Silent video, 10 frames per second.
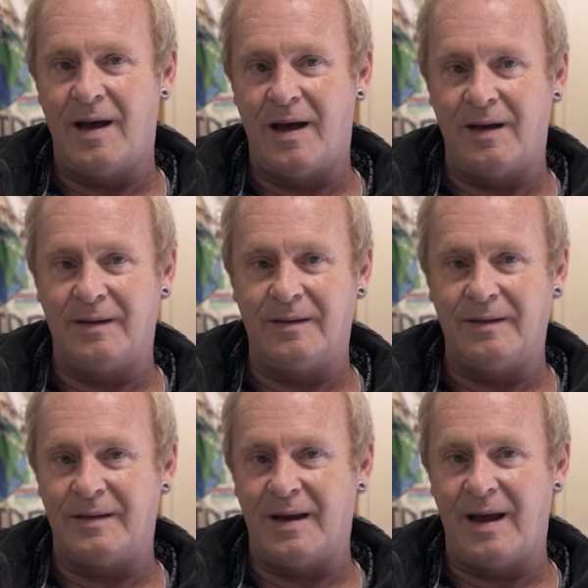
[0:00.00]

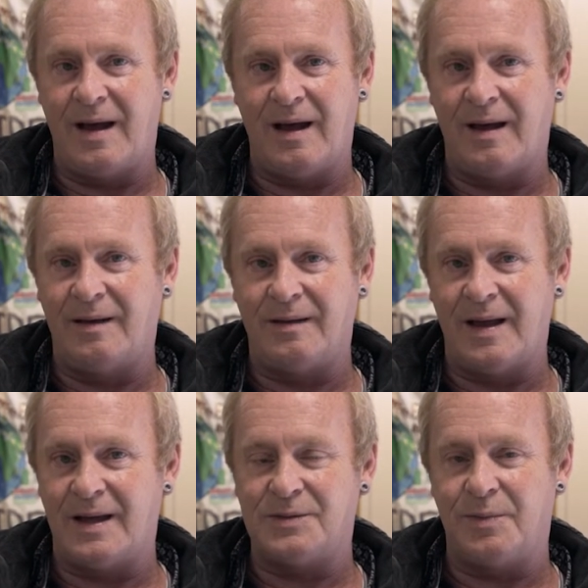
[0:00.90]
And uh,
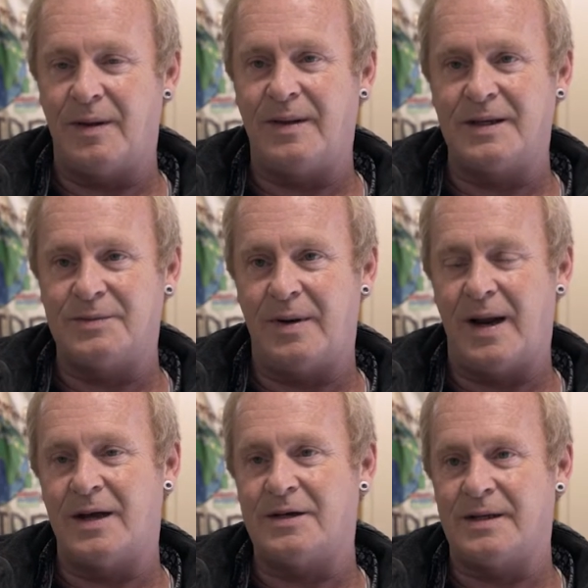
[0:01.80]
that's what that's when
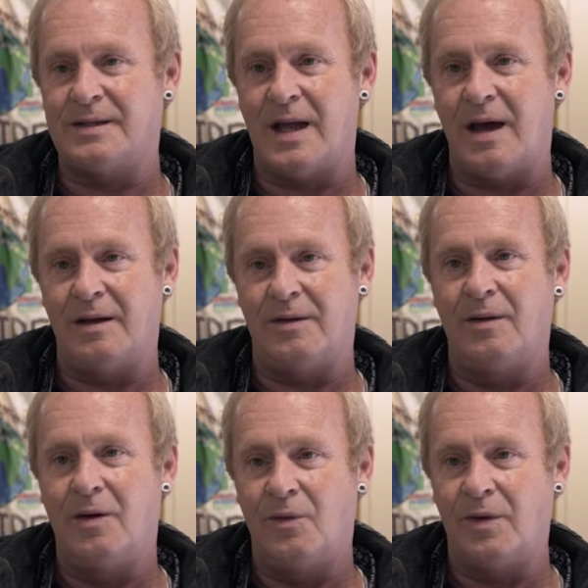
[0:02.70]
I actually started
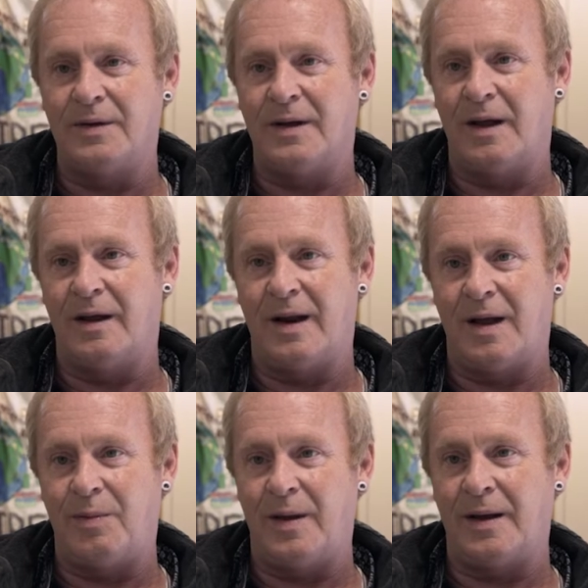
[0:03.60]
wanting to learn how
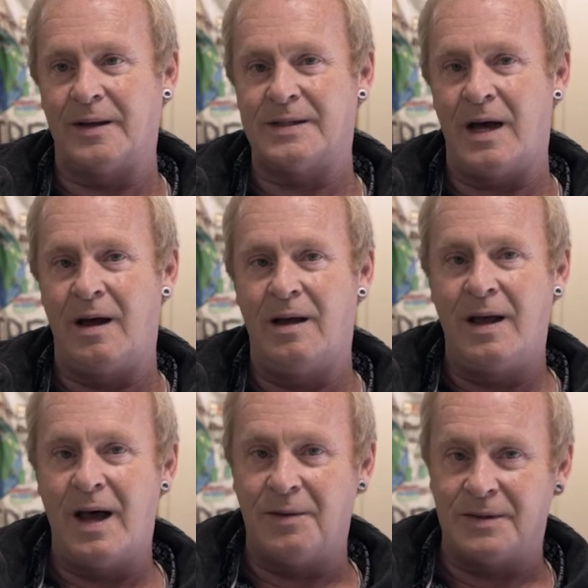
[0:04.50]
to play guitar.
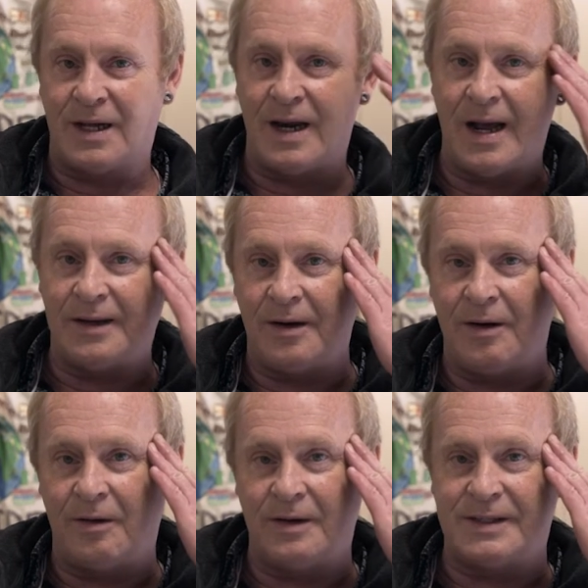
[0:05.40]
I was collecting
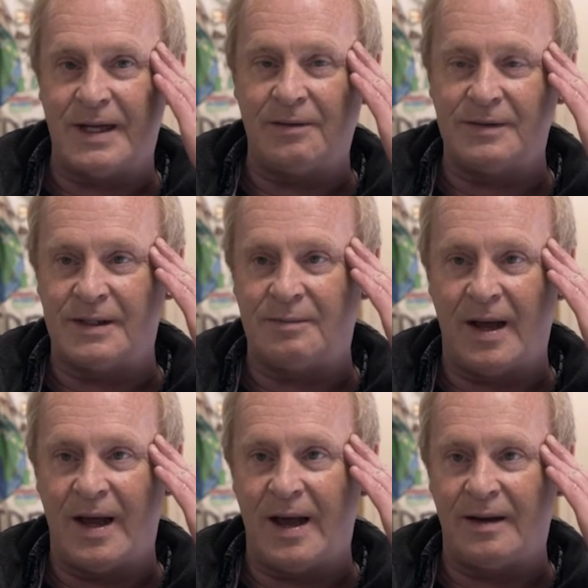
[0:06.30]
all the sounds in
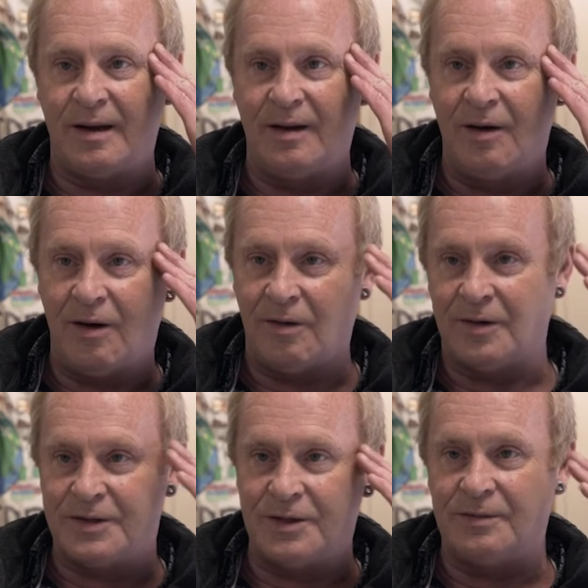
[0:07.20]
my head, all
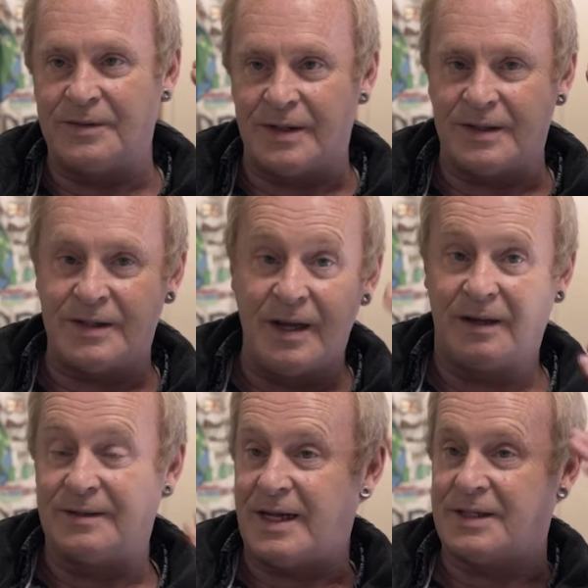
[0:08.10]
the tunes in this,
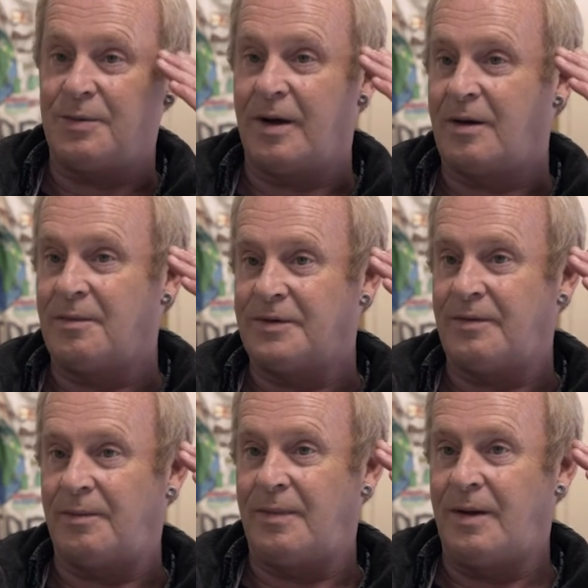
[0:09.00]
because that's where it comes
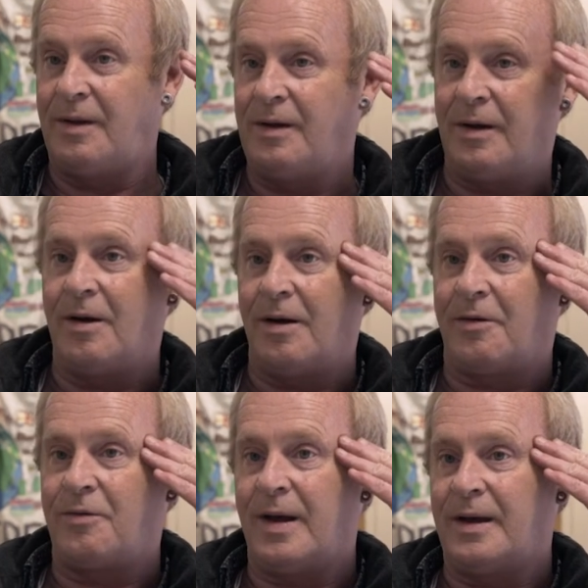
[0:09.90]
from. You got to
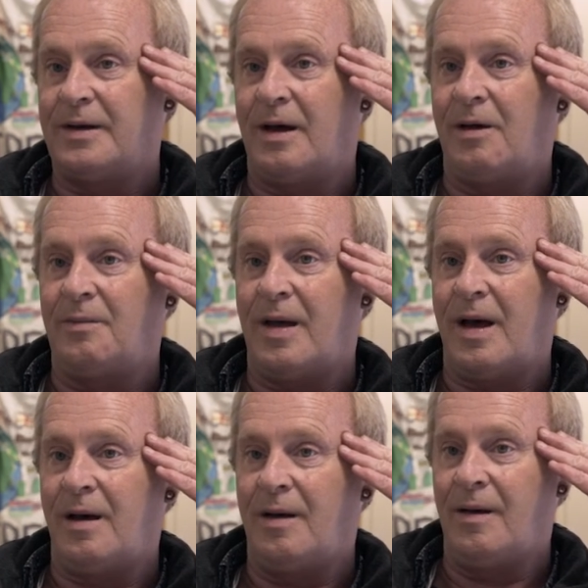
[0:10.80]
create it out
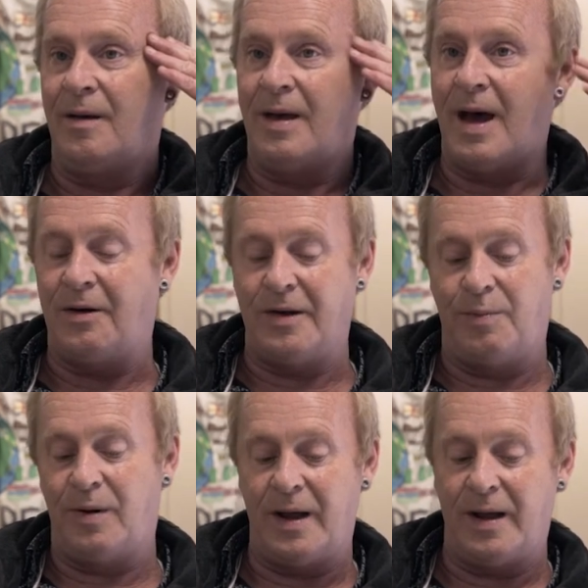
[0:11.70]
there. How you
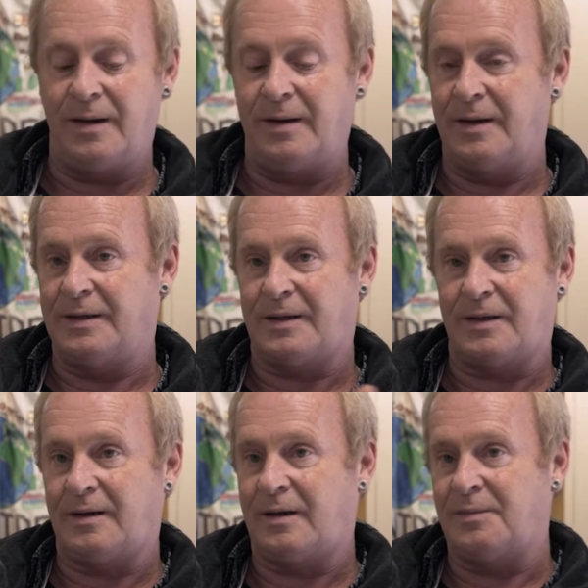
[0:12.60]
play it is
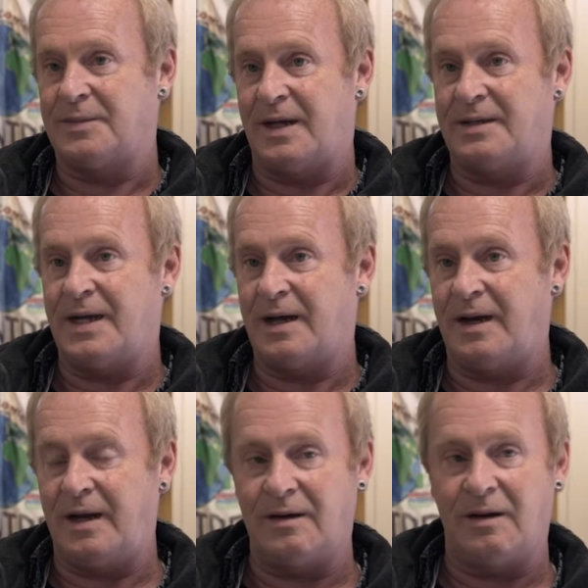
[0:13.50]
comes out of
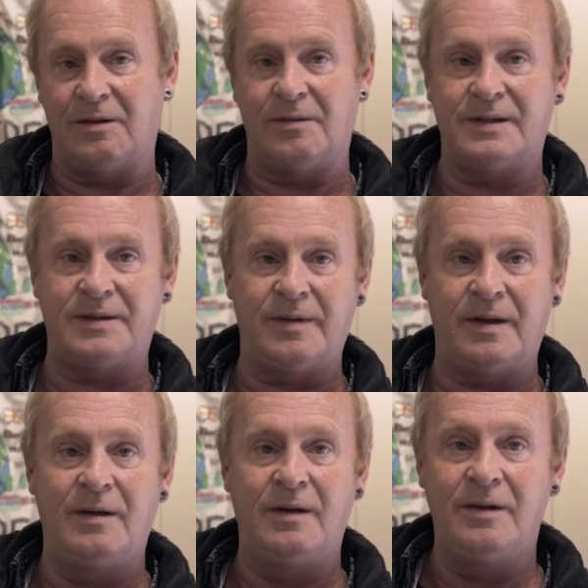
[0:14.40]
technique and all that. rest of it.
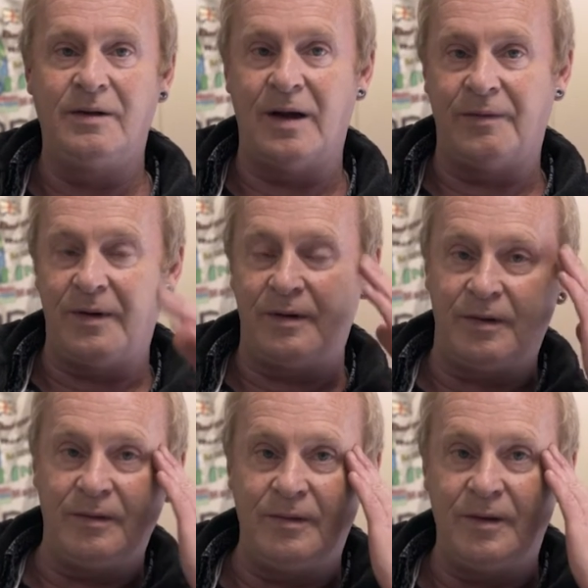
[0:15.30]
You have to
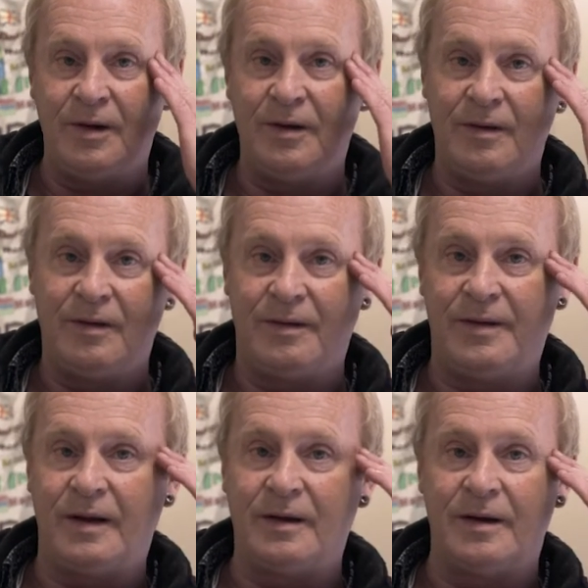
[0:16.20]

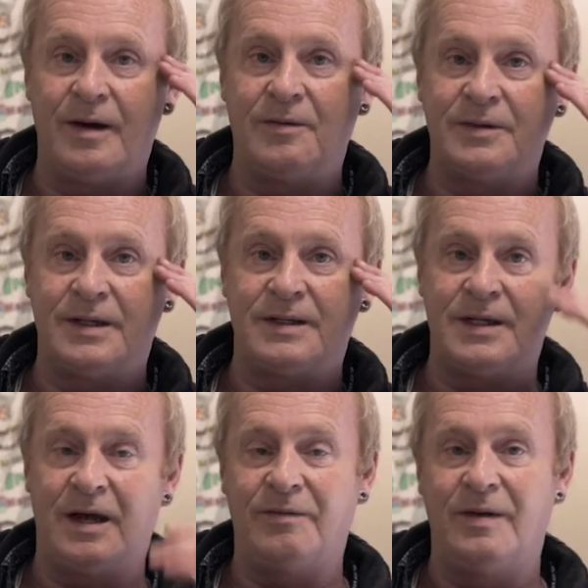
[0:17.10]
think of the notes
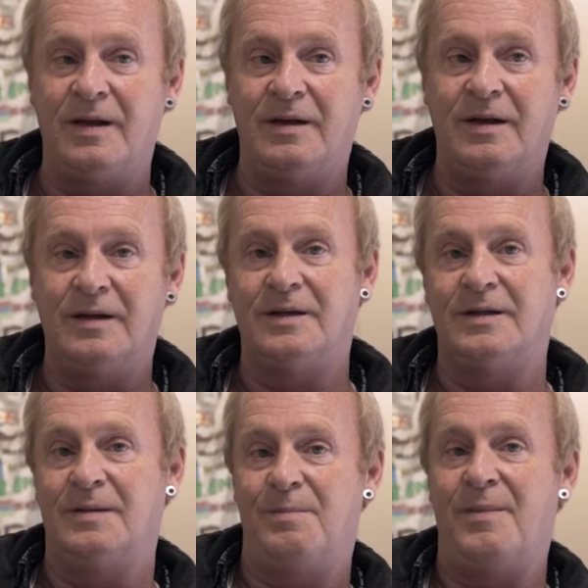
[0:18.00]
yourself,
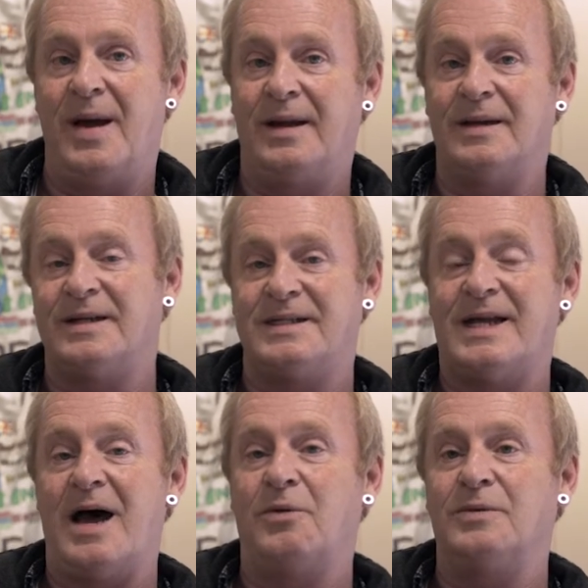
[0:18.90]
make the
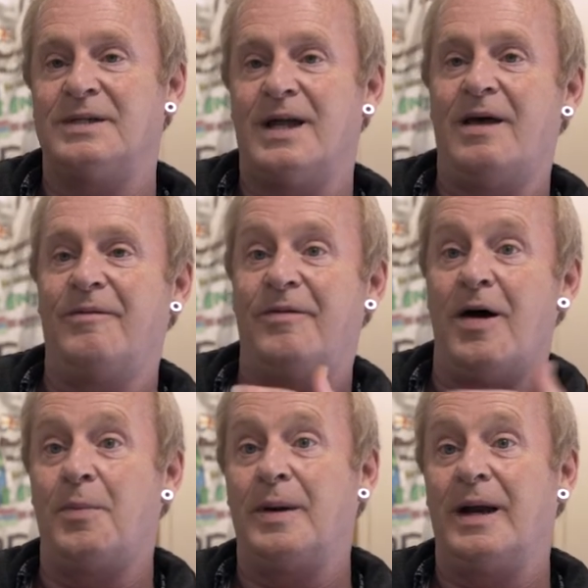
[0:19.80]
sounds
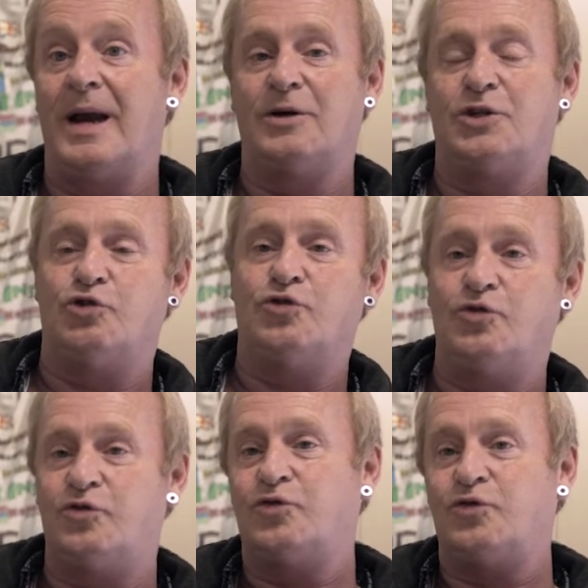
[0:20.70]
verbally like do,
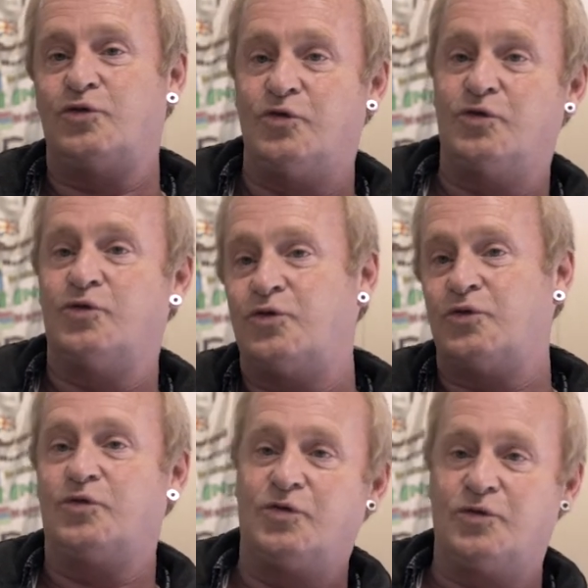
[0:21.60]
do,
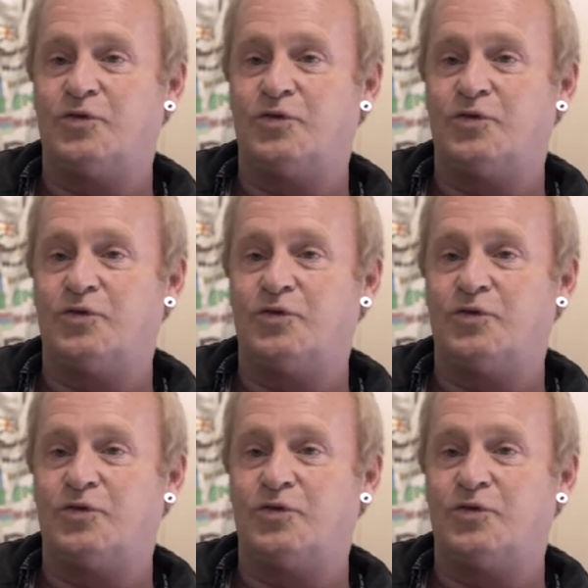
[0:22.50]
do,